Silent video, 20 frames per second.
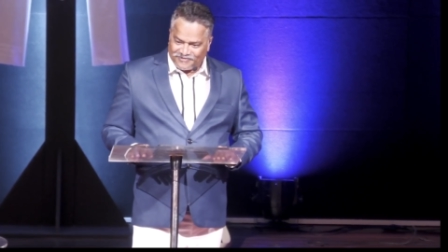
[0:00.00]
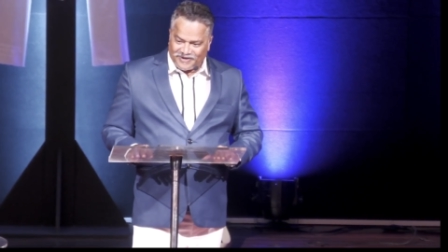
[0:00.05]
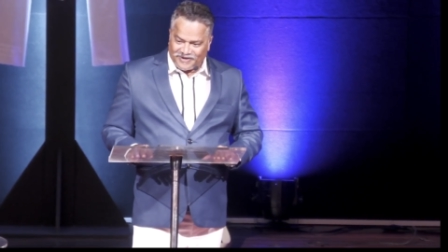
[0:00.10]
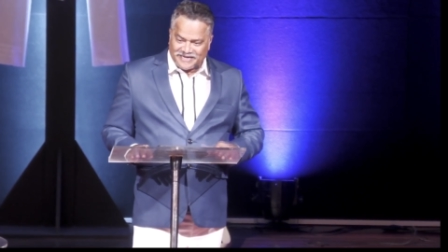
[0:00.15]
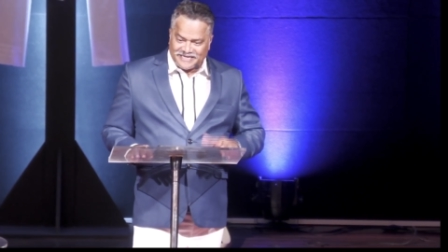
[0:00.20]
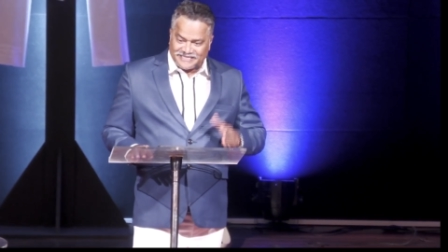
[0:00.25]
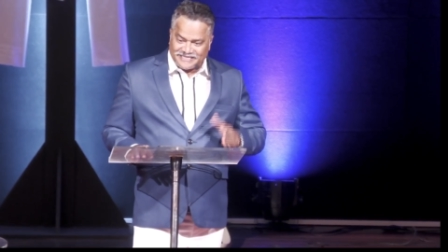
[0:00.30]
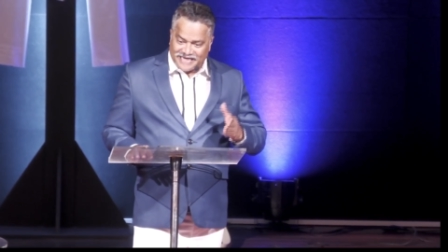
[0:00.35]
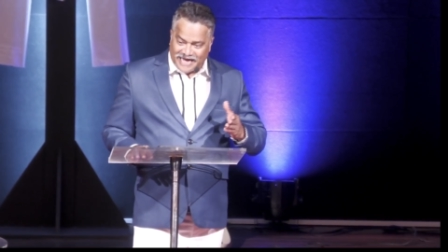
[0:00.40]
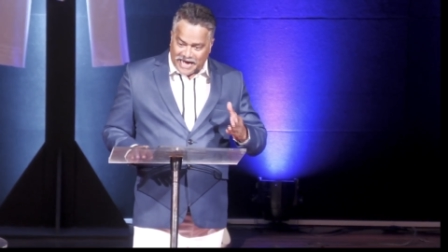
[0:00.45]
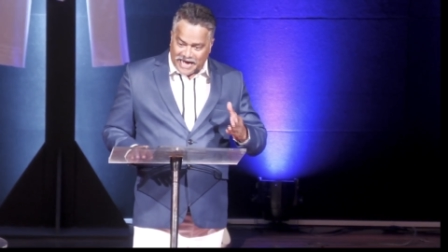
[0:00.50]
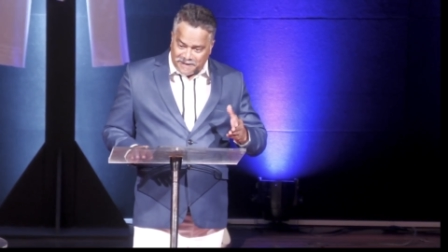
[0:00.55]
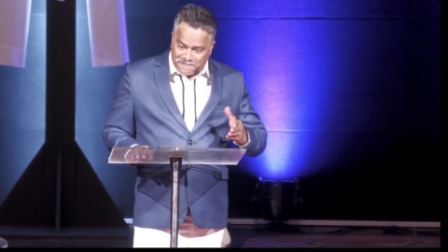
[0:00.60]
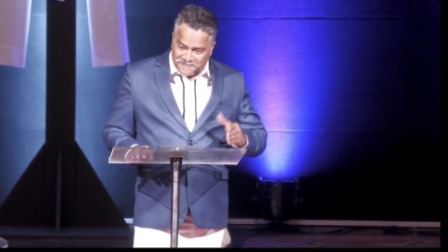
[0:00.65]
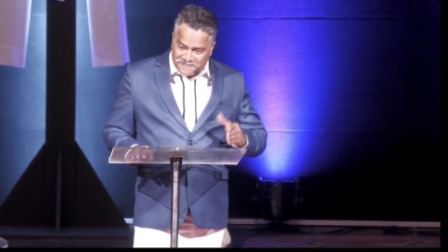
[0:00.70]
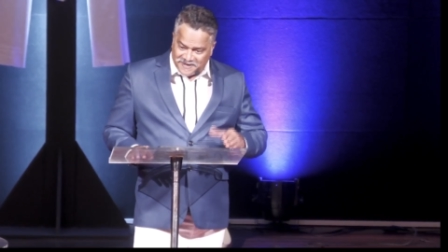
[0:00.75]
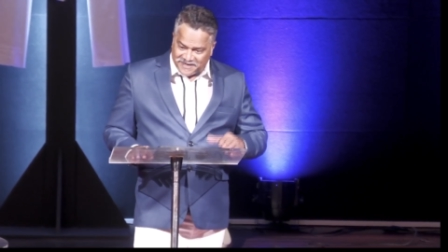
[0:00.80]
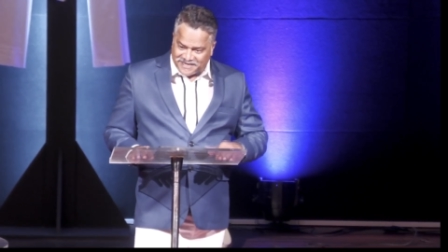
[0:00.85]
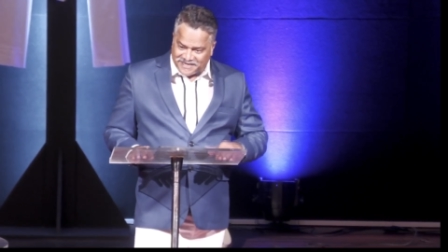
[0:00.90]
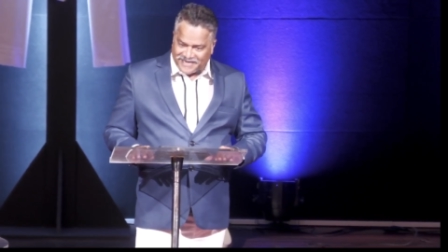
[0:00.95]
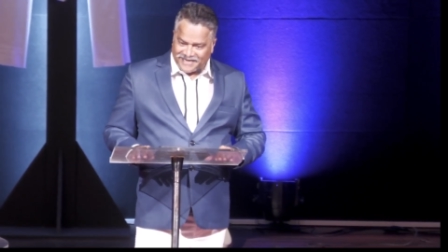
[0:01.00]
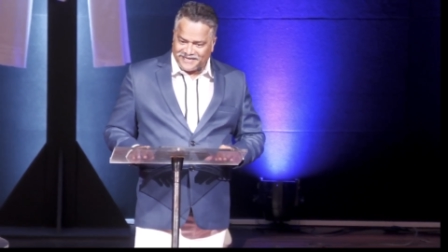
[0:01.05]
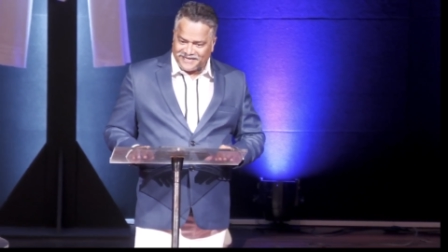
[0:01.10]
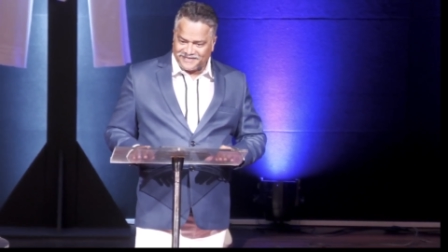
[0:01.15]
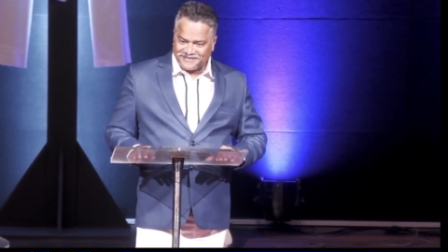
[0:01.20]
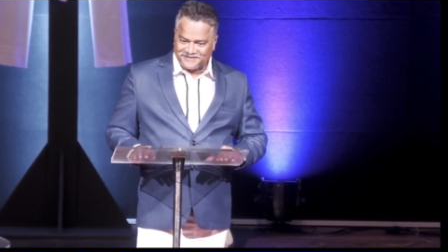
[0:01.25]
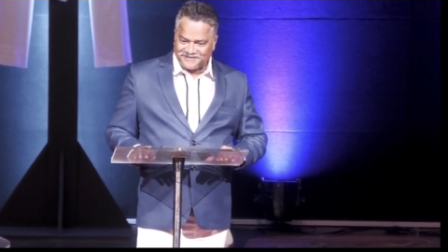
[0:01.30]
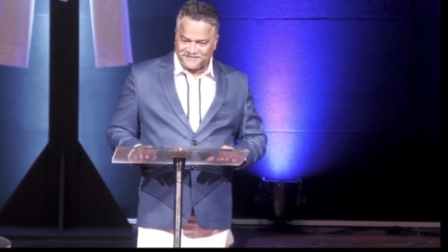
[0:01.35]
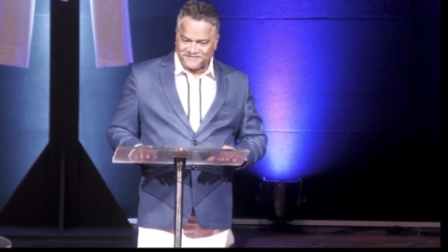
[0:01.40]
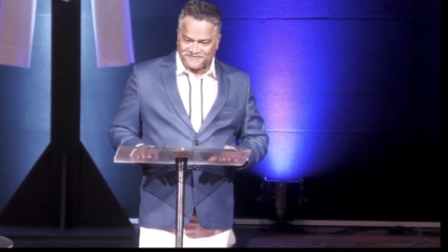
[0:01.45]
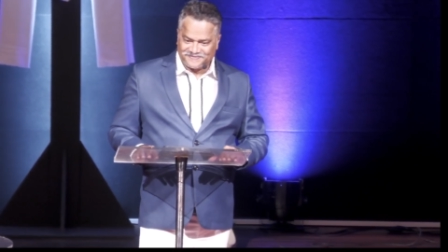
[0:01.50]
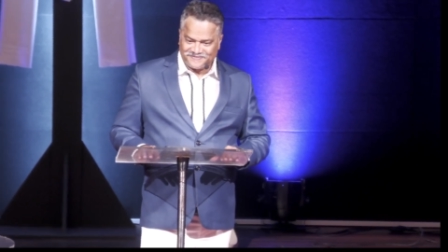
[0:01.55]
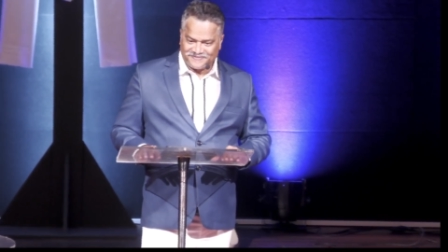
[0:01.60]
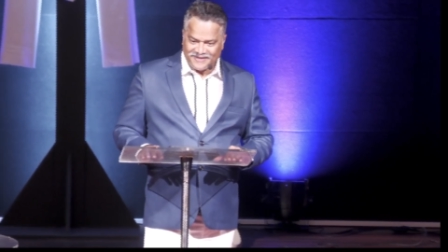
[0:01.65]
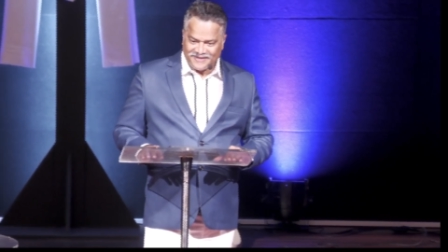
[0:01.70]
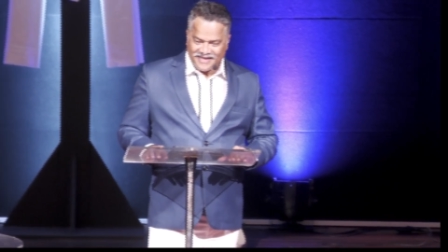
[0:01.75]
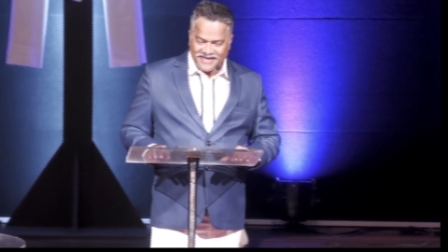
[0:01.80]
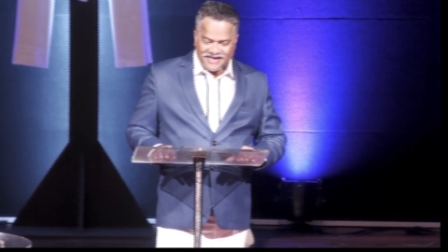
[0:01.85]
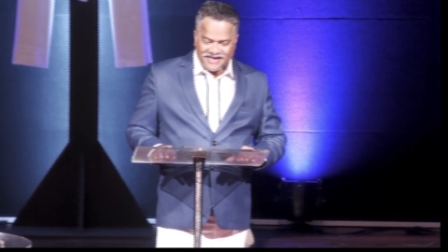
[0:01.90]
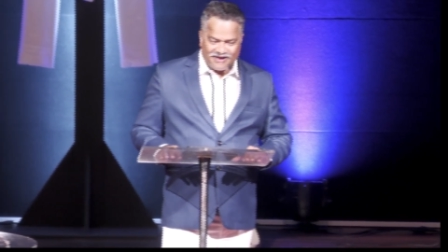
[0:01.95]
One is a humble king.
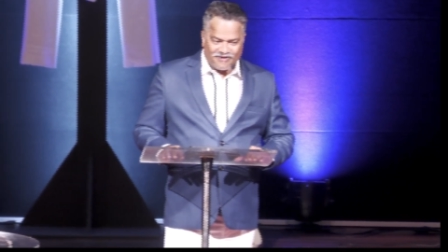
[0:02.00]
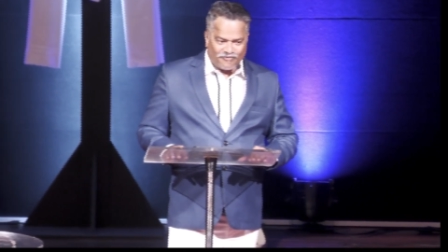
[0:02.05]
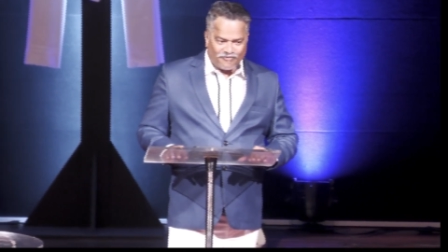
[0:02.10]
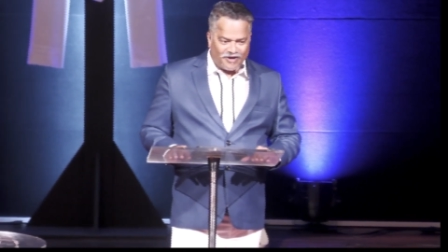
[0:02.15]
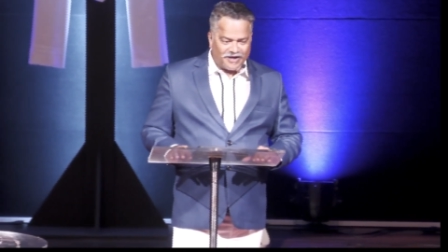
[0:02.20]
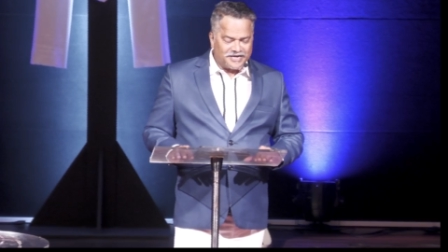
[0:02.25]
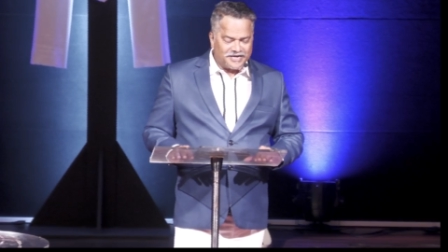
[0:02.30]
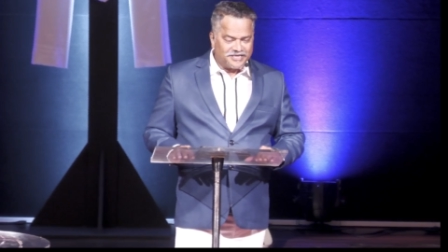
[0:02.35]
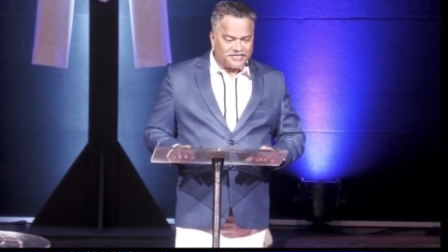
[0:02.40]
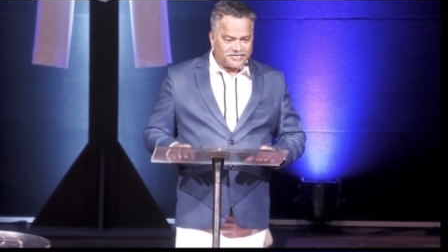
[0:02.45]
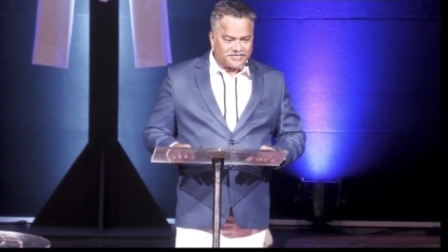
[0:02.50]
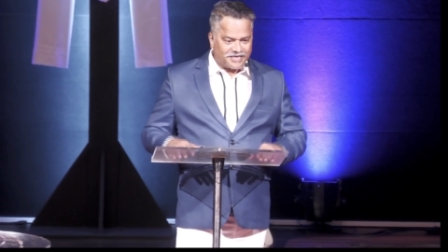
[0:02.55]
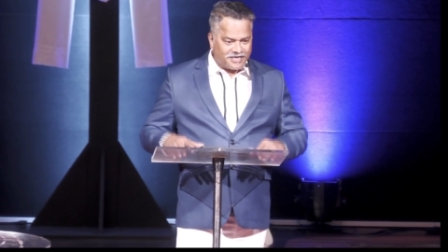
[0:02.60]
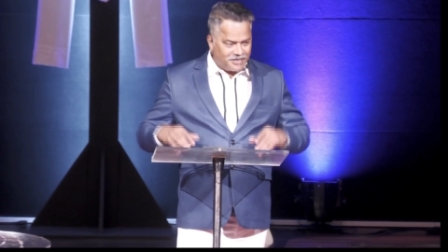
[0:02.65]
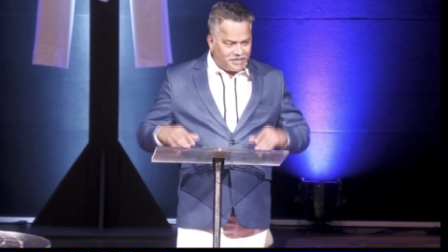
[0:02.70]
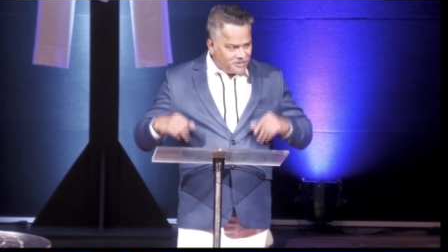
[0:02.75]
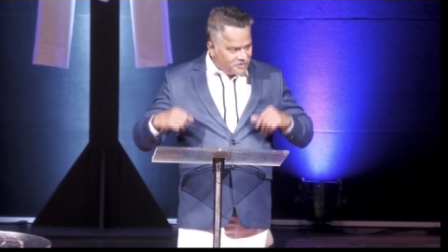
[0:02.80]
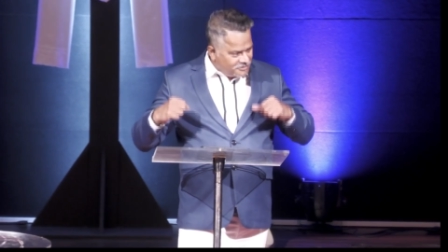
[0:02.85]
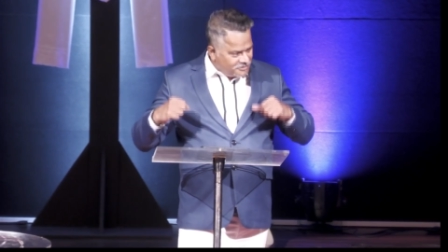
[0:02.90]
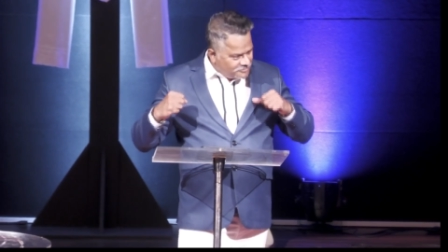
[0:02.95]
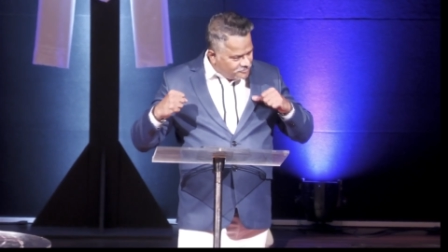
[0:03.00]
One is a